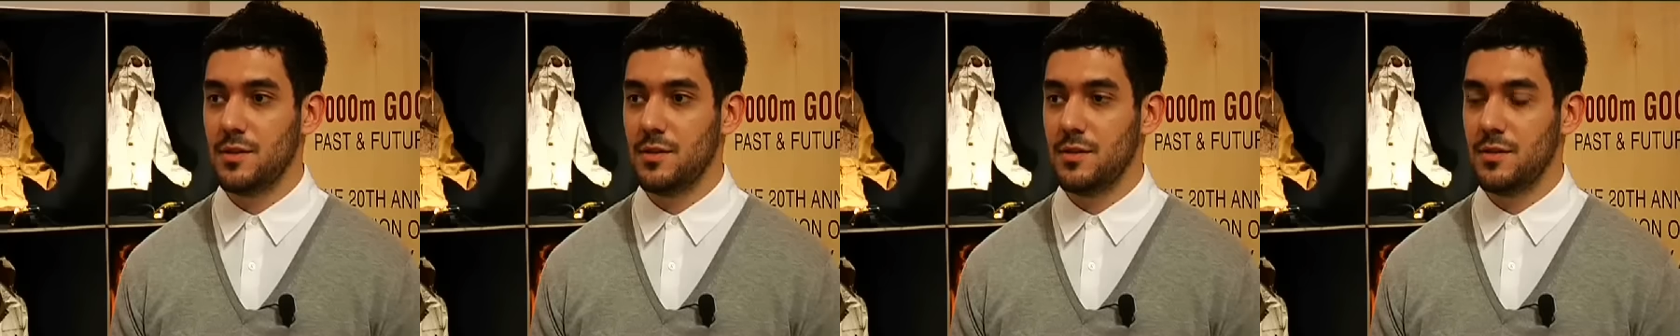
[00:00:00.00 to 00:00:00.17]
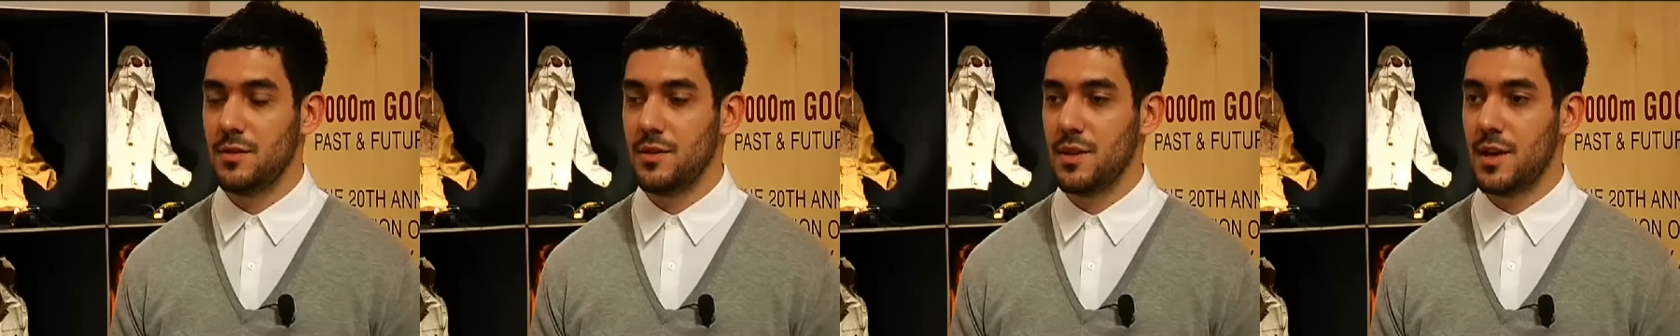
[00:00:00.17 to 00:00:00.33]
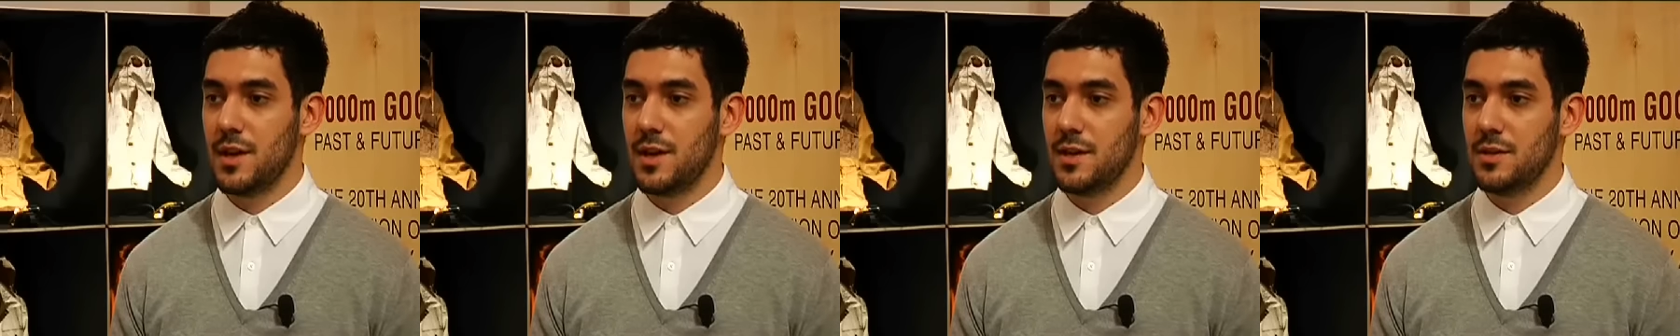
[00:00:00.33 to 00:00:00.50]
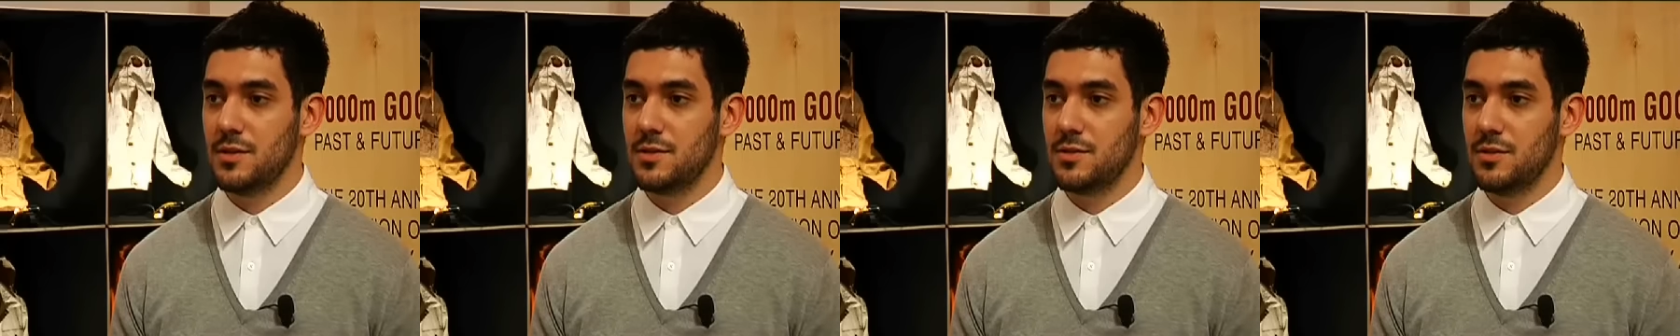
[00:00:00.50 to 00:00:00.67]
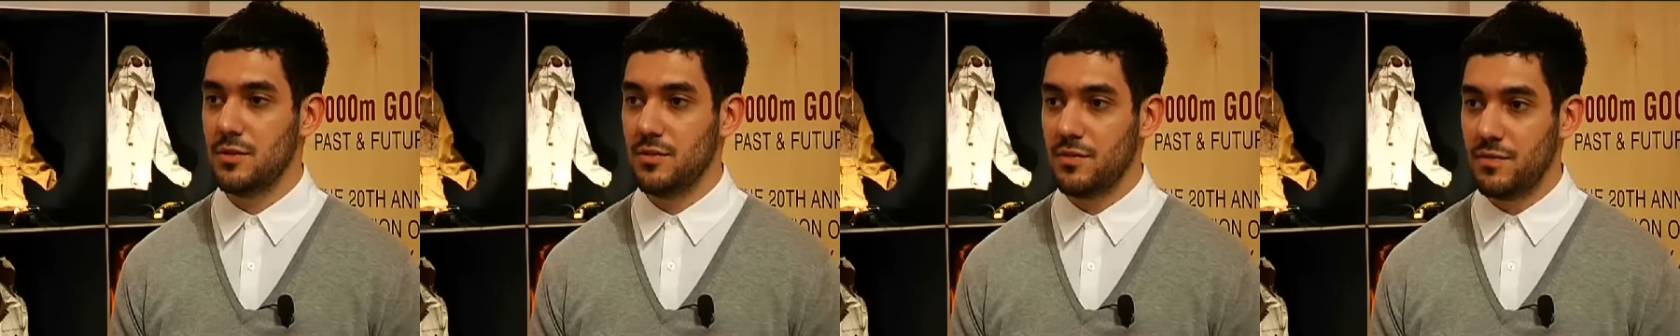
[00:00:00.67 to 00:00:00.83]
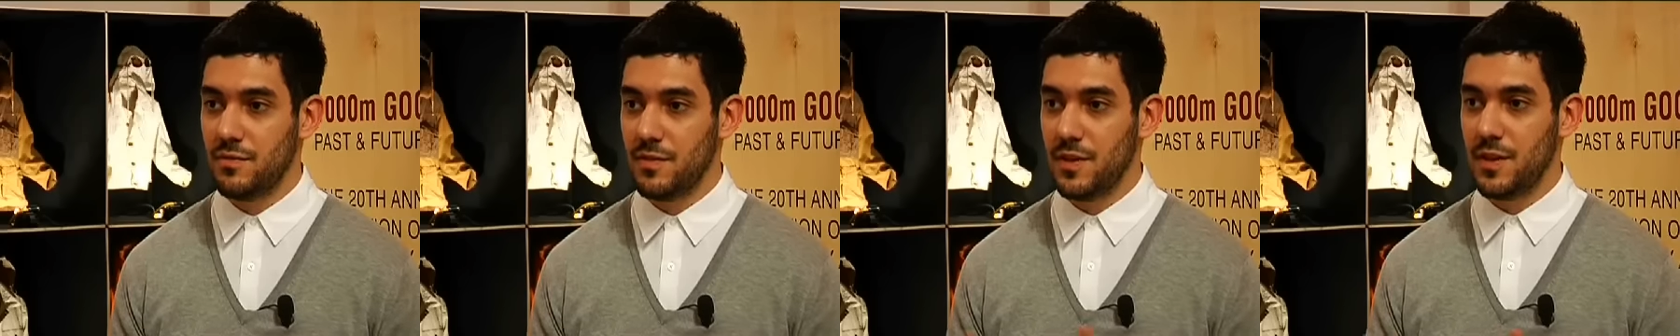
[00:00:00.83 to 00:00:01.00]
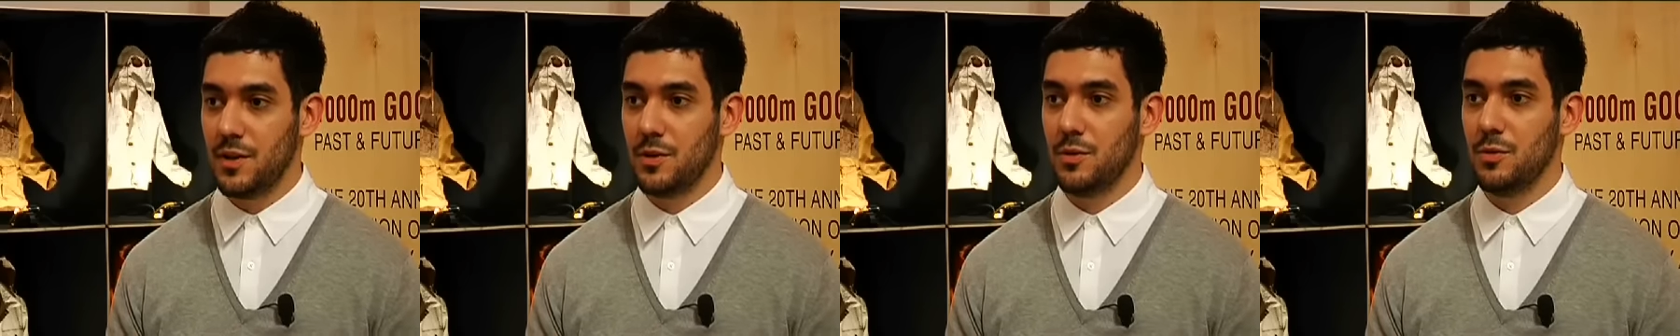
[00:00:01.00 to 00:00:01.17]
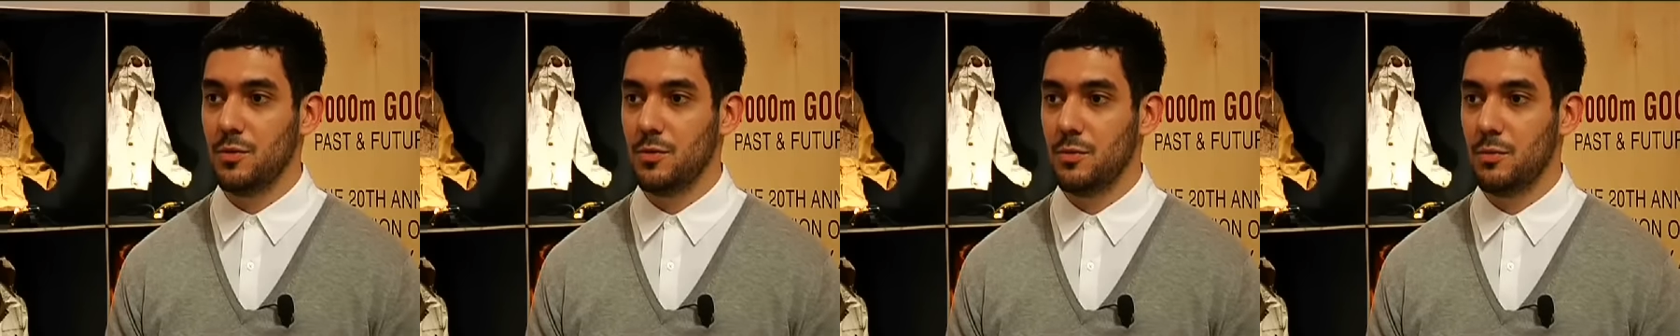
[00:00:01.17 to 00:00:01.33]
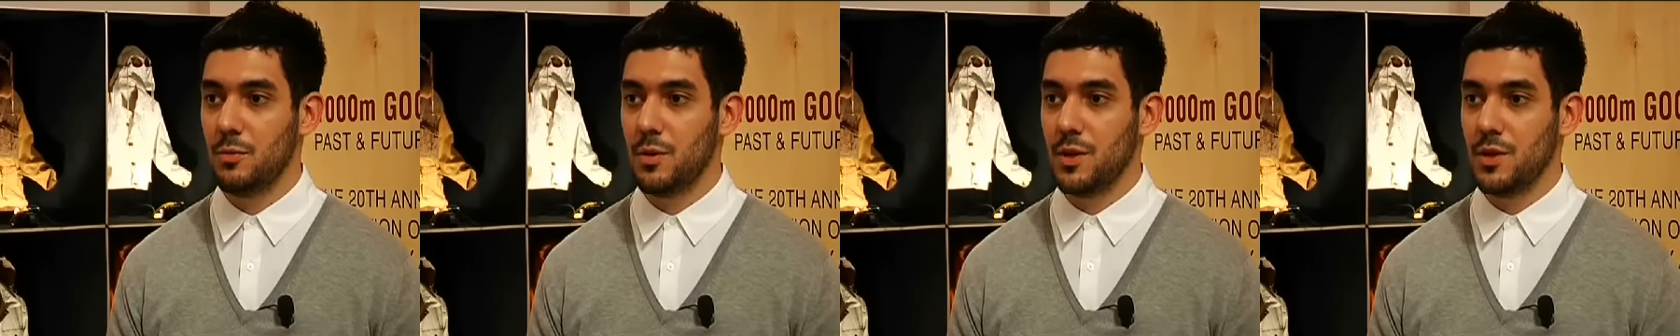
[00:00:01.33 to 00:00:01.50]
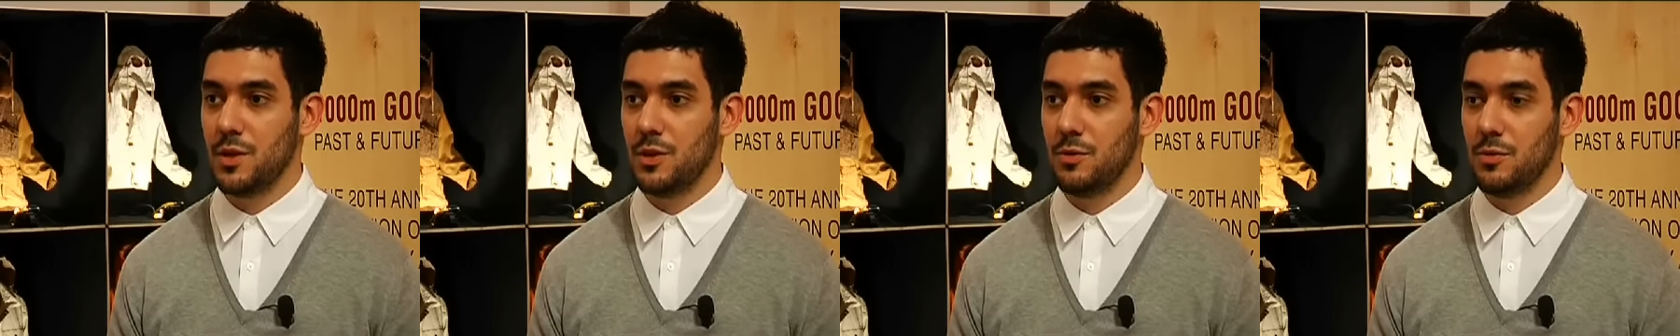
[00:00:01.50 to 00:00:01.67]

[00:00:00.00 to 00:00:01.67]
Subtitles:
that you feel when